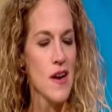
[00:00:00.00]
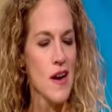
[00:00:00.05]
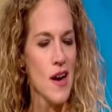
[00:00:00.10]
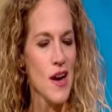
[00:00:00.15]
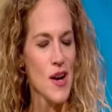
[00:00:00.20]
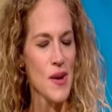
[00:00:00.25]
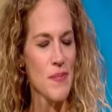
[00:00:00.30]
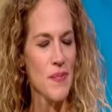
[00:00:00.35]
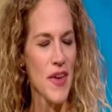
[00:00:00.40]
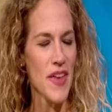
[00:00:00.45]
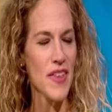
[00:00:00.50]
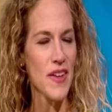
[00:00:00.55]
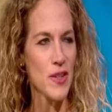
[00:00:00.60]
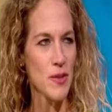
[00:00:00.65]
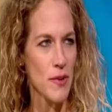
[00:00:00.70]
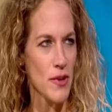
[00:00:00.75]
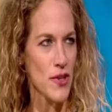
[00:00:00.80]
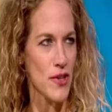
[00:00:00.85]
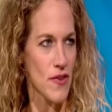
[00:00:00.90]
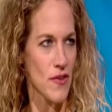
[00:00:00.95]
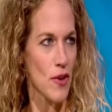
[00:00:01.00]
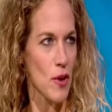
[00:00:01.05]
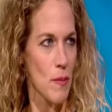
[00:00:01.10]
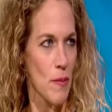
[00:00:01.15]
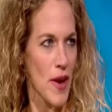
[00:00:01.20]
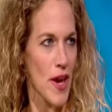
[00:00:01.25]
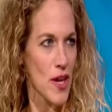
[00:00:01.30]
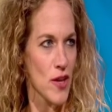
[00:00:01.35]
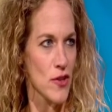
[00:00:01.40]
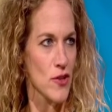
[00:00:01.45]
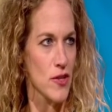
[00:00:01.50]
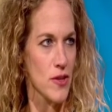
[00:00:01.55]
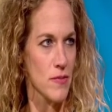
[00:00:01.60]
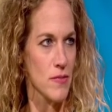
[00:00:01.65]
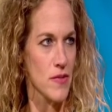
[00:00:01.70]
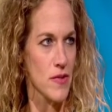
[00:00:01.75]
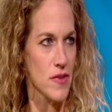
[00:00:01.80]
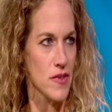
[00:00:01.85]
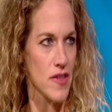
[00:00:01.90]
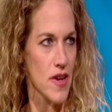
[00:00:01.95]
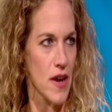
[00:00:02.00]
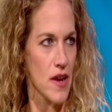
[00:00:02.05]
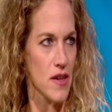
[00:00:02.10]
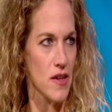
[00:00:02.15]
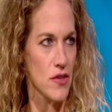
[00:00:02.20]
I think especially on the companionship side